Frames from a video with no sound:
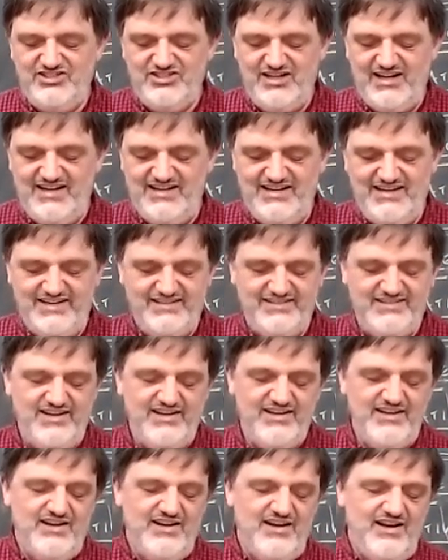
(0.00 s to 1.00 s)
Chinese.
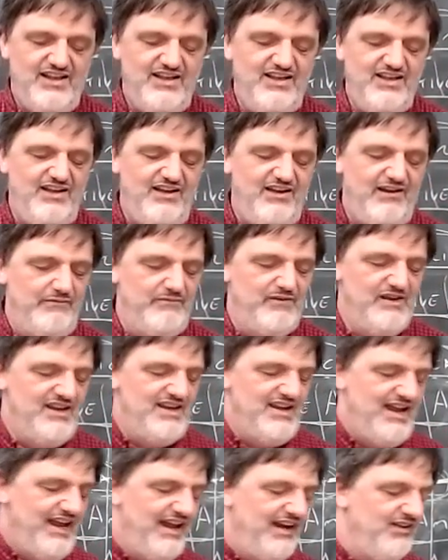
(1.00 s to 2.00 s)
Um,
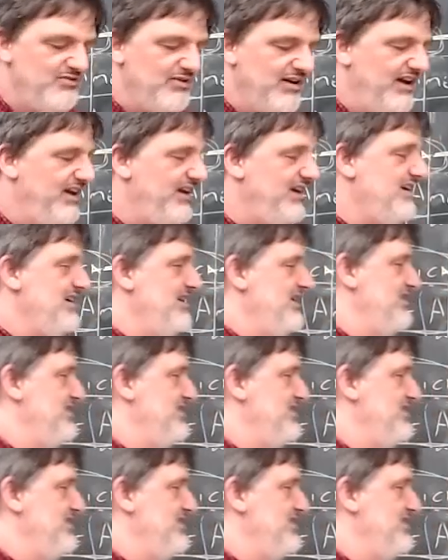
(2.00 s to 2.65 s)
anyway,